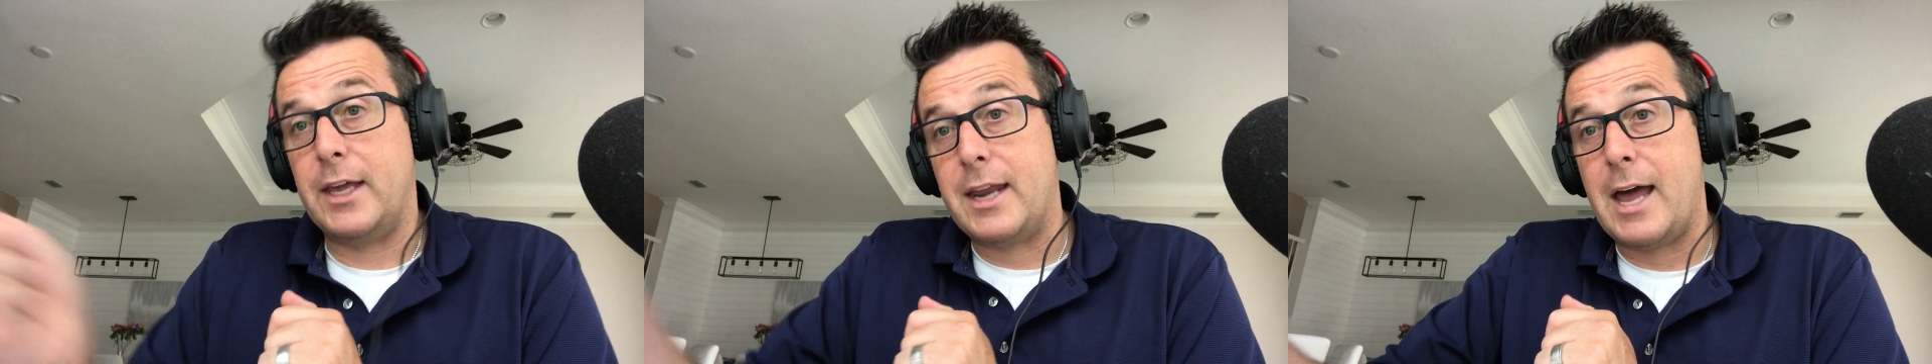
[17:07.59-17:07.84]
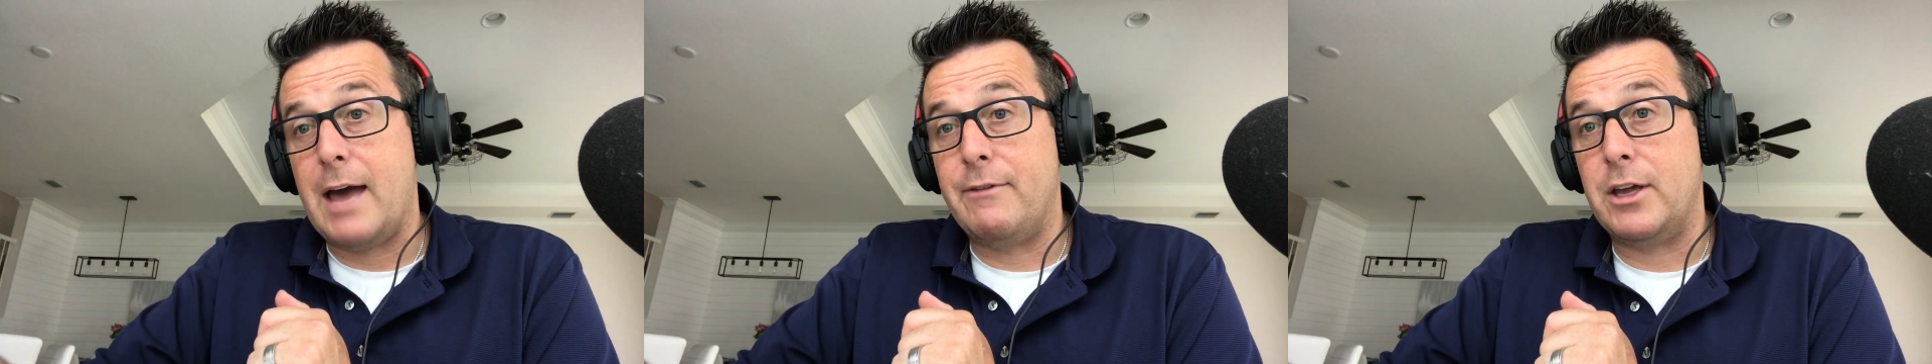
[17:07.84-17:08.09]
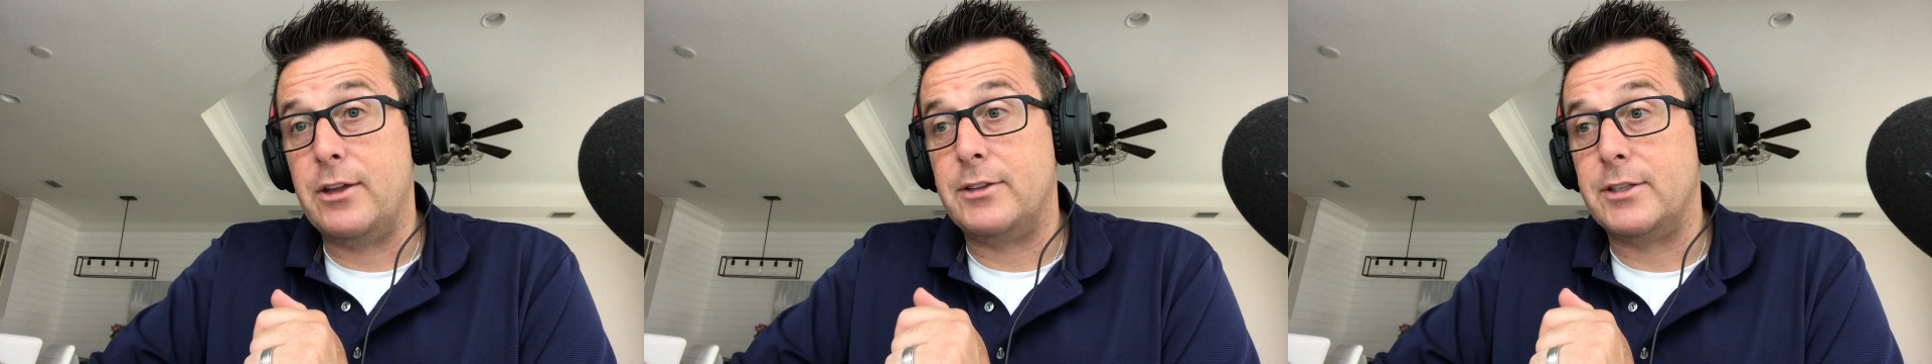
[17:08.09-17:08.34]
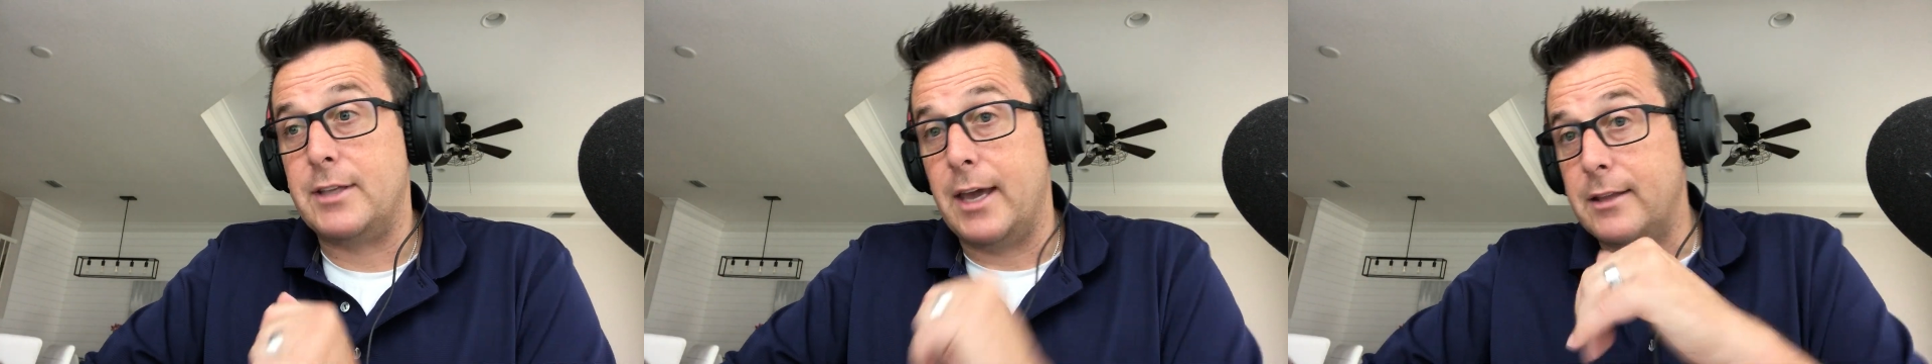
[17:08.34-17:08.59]
they could have a good
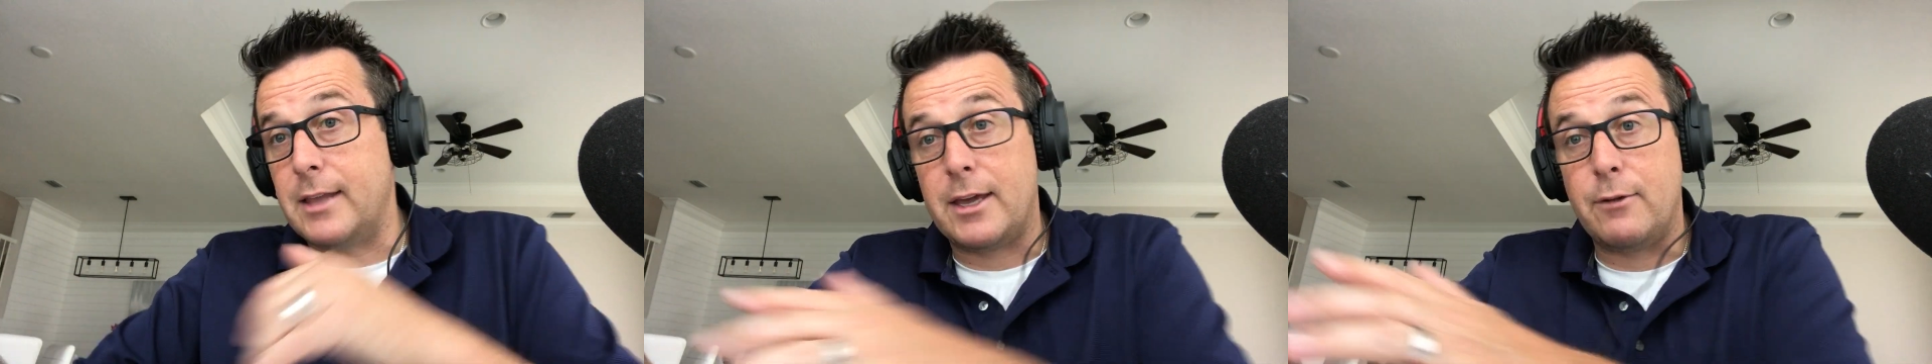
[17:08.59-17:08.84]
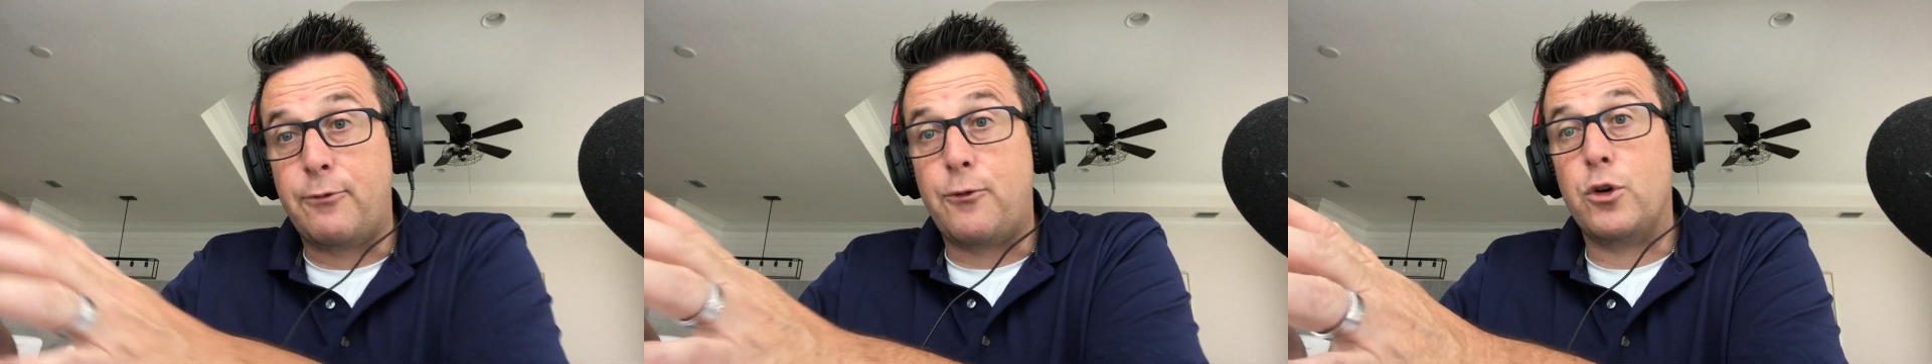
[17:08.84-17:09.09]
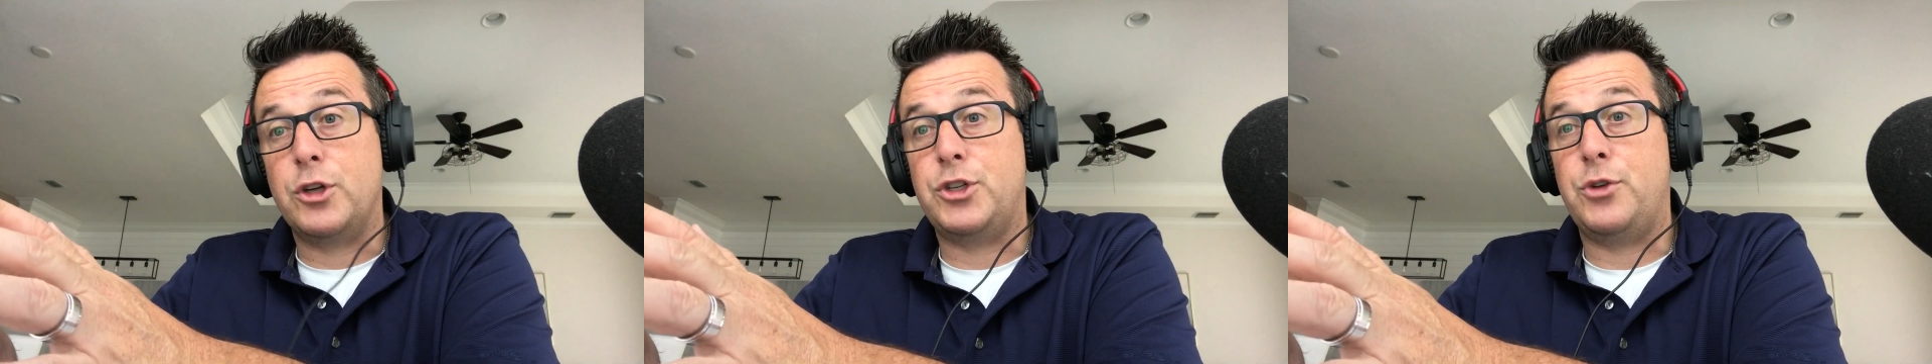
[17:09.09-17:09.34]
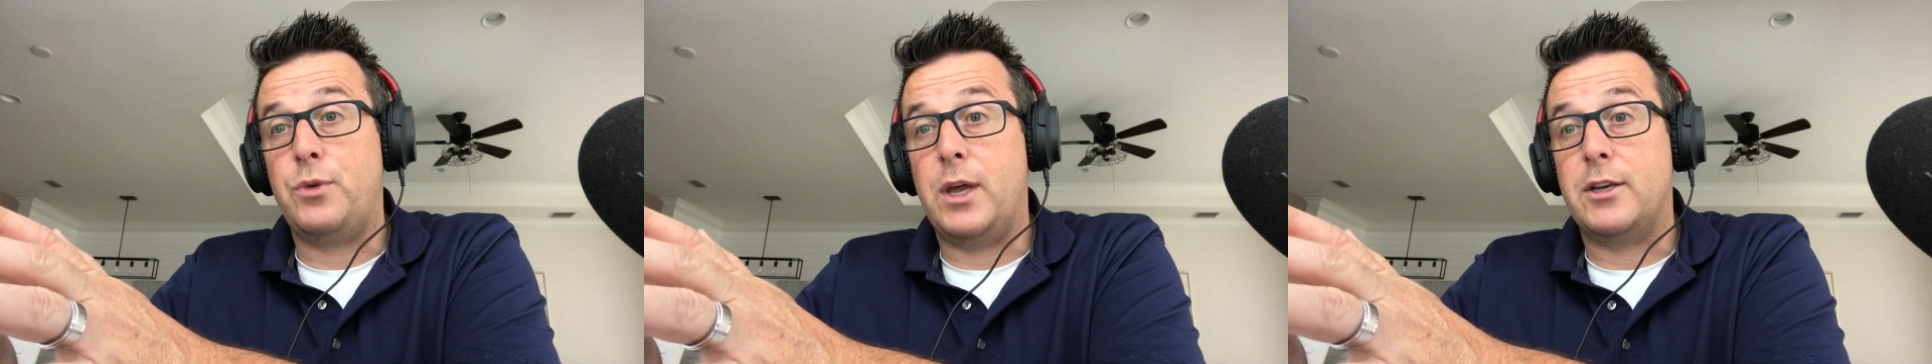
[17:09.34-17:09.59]
stick, they could force
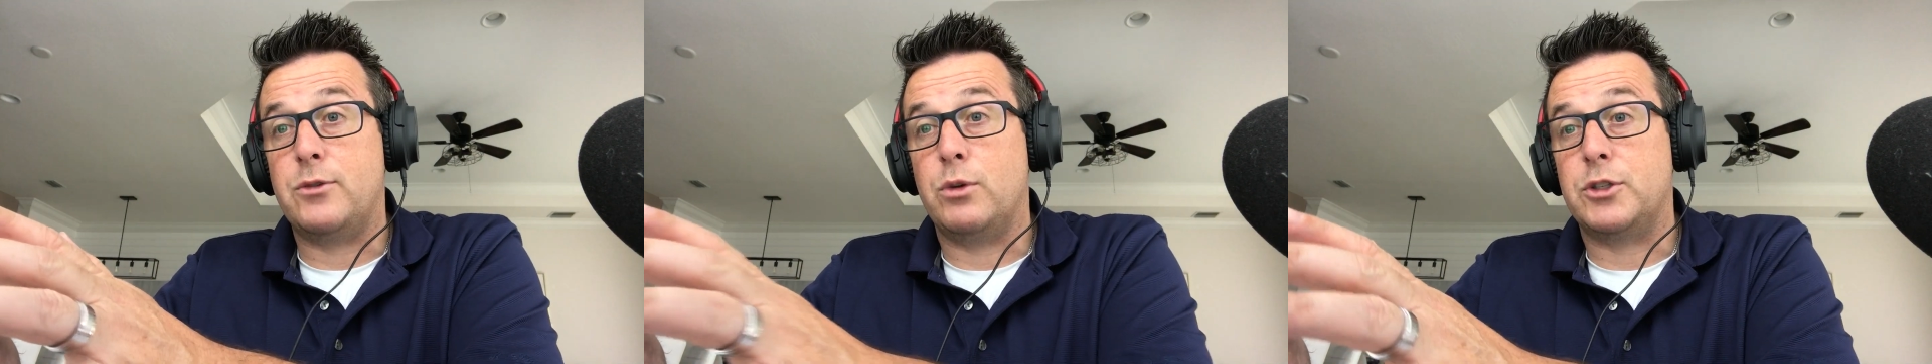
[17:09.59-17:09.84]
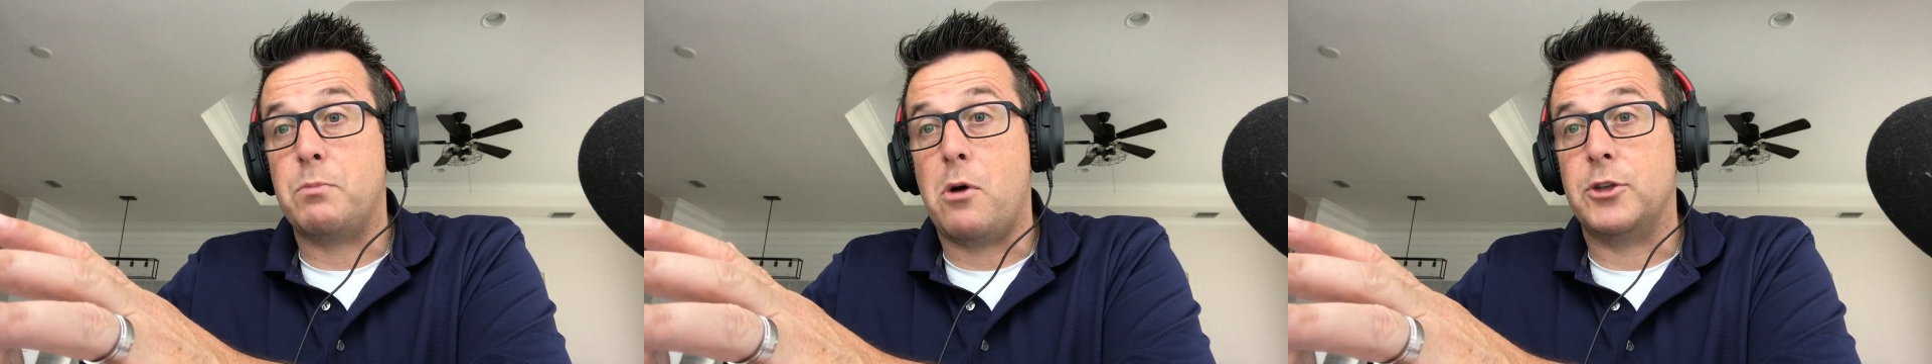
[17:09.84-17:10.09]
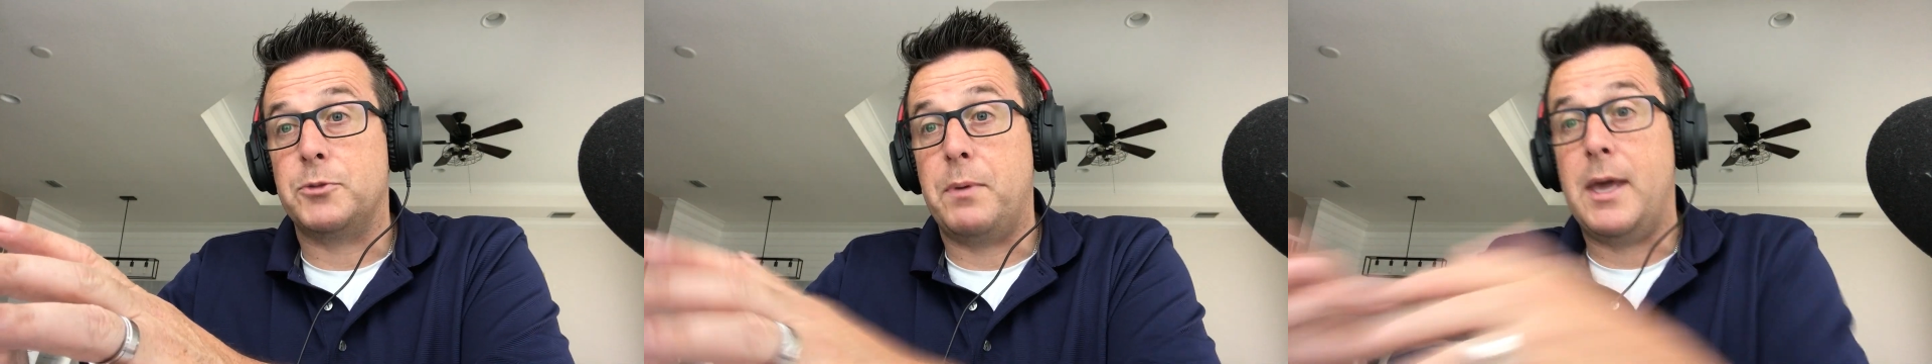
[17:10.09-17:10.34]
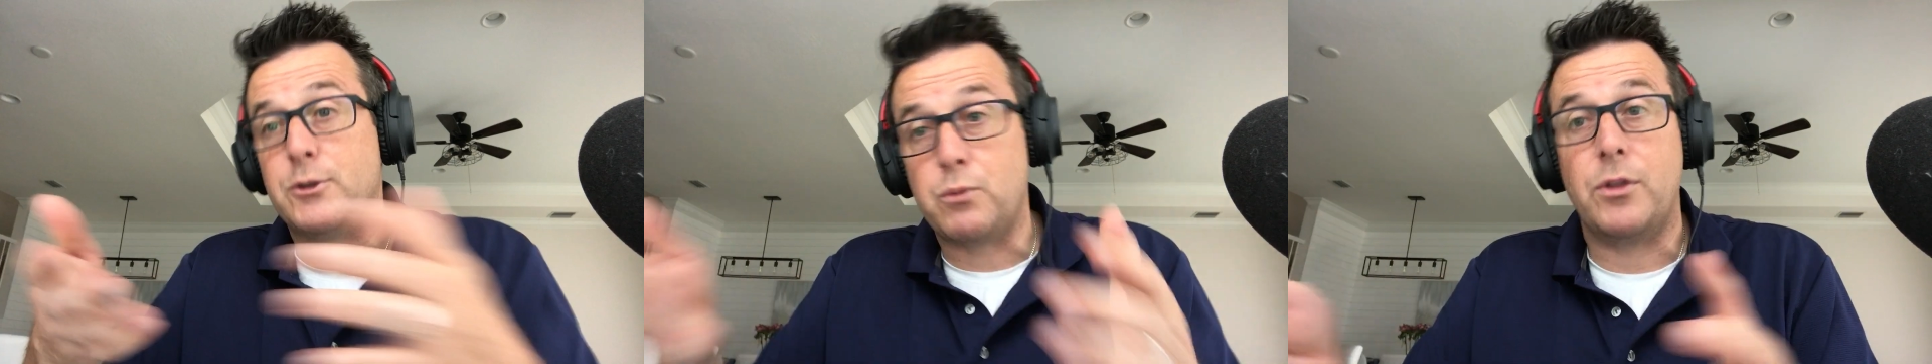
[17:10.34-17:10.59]
you into a small space.